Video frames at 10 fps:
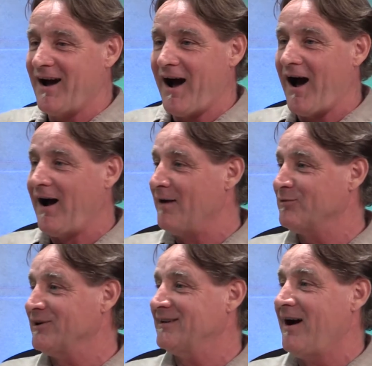
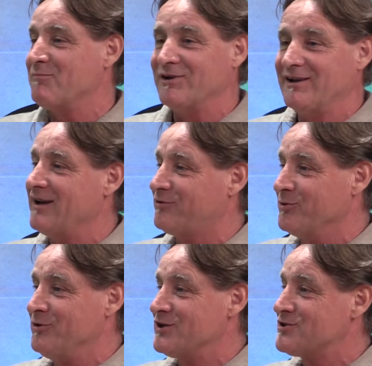I'm gonna get
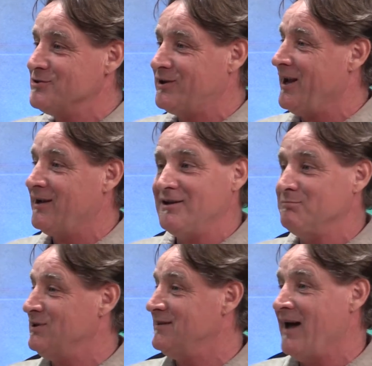through this, and you can't
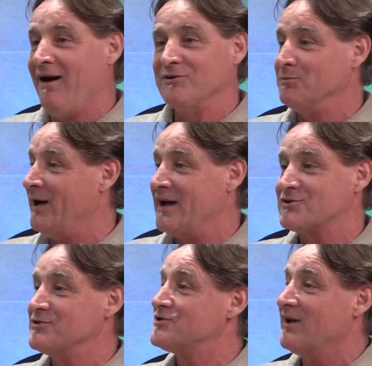keep me down, you
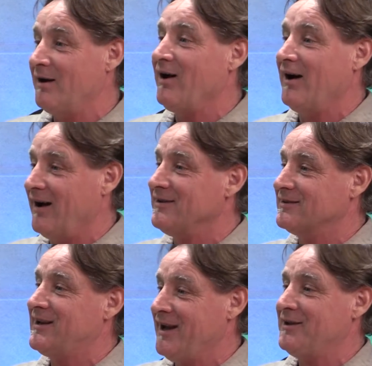bastards.
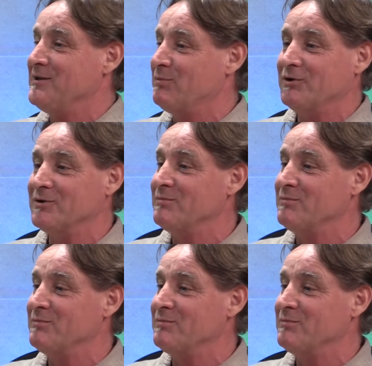You can't keep the good